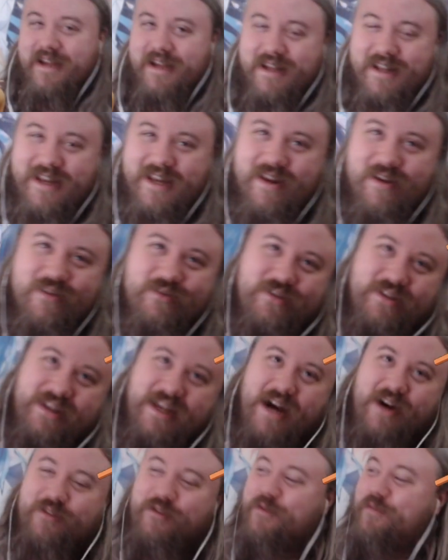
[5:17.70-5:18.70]

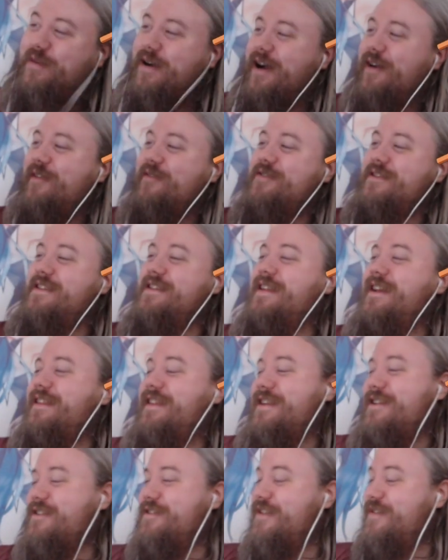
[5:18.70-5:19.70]
losing out her power when she
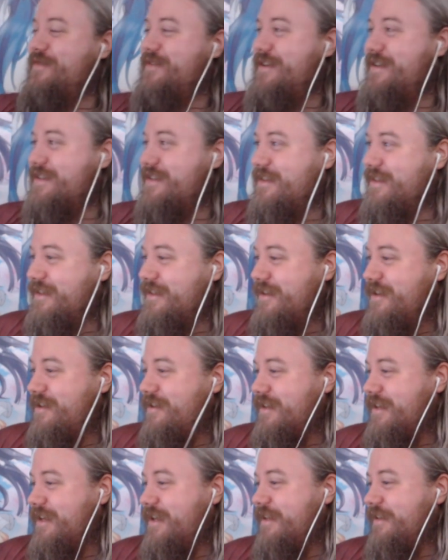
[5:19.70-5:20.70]
touches him. Yeah, it's like, no,
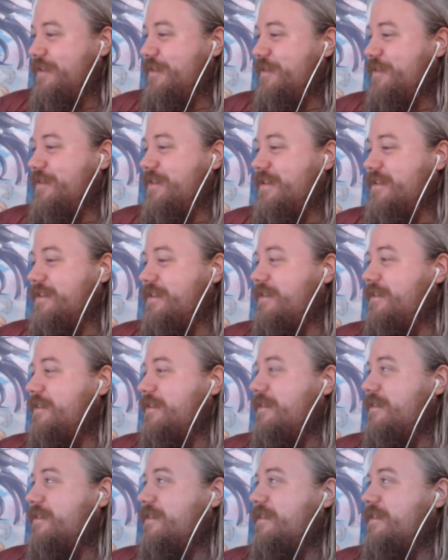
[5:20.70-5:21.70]
I can't do
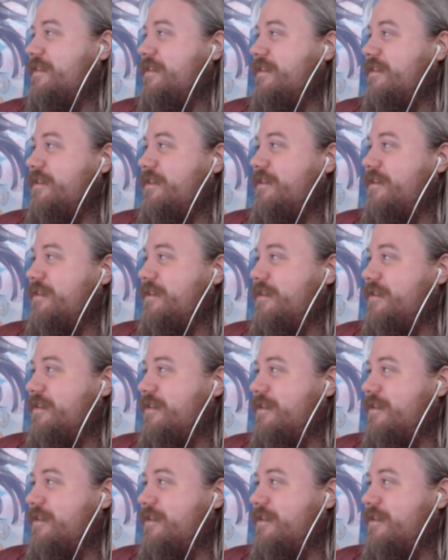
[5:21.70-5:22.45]
it. Uh.